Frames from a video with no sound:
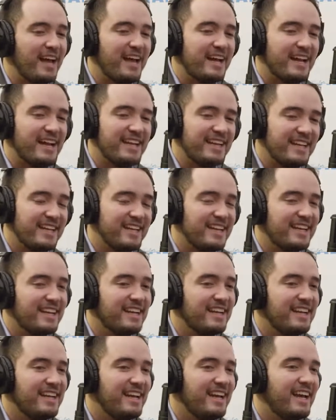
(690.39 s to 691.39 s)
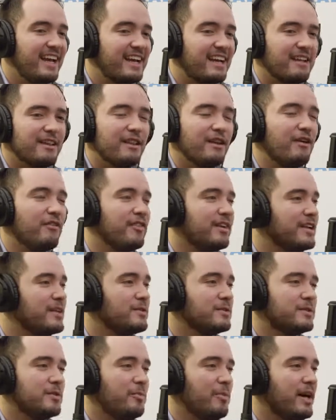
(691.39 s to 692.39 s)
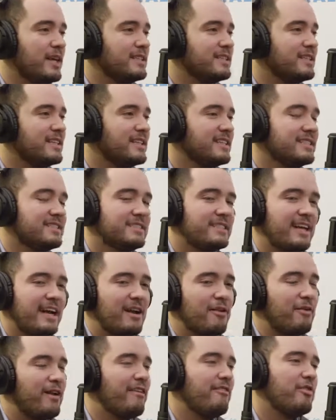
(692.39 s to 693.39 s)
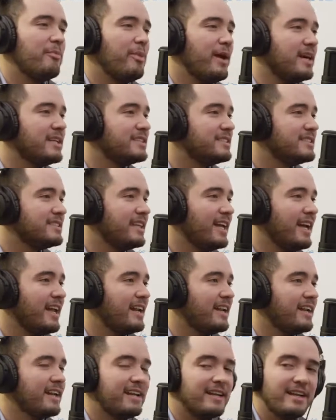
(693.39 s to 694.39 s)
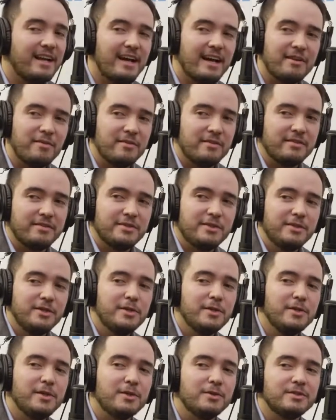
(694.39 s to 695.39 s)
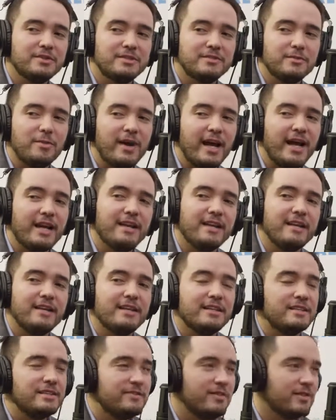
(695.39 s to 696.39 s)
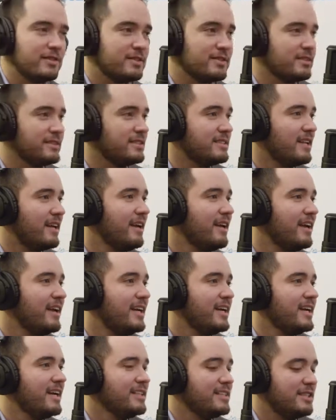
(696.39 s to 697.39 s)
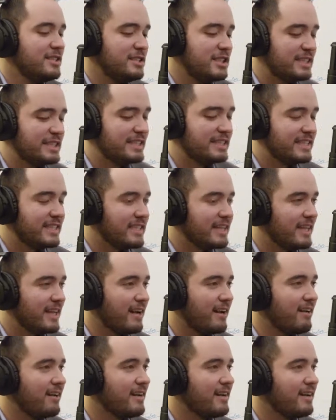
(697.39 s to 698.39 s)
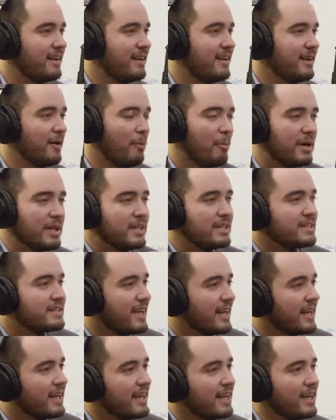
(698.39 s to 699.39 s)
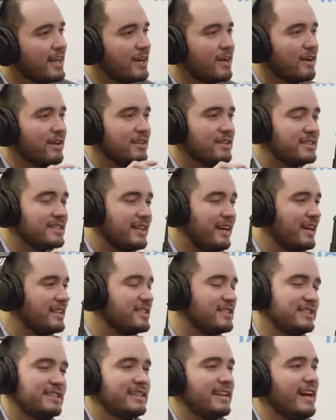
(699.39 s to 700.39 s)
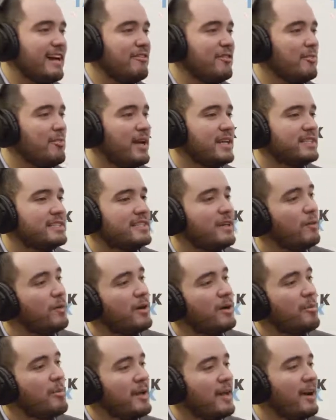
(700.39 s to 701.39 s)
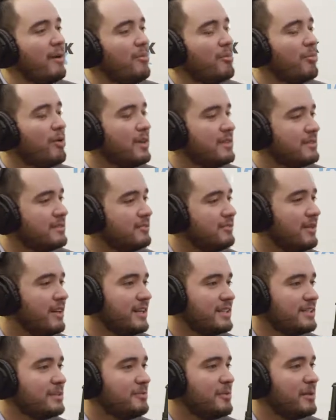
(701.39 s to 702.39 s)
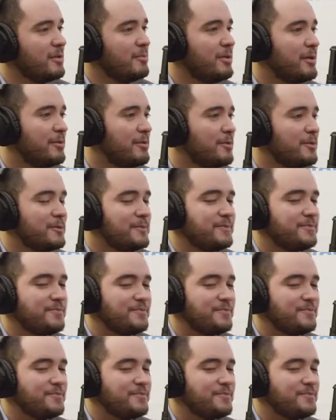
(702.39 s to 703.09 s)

And I did, and I loved it, and it was the best thing because I don't have the patience to edit. And kudos to Randy and his folks because to just sit there and millisecond here, and I just didn't have the patience. I wanted to be out pressing flesh and meeting people.